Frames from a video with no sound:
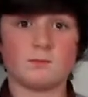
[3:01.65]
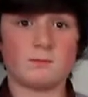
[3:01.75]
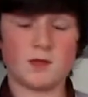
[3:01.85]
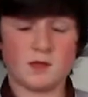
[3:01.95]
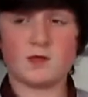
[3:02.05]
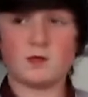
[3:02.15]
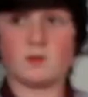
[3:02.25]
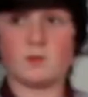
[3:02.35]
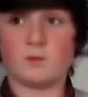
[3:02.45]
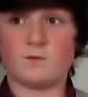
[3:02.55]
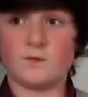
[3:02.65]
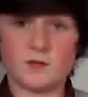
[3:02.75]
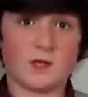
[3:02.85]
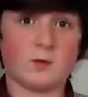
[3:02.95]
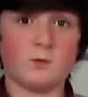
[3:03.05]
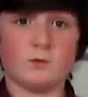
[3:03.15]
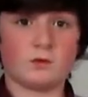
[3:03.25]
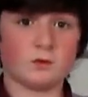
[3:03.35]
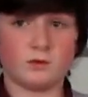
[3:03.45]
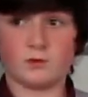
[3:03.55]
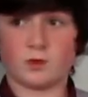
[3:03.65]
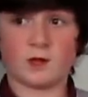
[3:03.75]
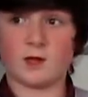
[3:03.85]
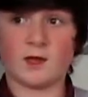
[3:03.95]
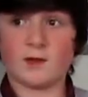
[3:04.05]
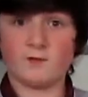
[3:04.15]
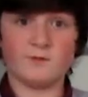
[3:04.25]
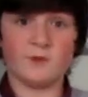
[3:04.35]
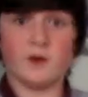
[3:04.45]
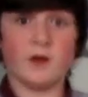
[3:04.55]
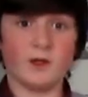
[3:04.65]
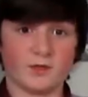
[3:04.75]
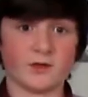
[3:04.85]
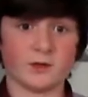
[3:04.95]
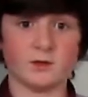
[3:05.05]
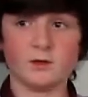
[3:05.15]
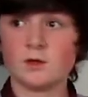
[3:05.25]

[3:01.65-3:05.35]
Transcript: me with videos because I have nothing.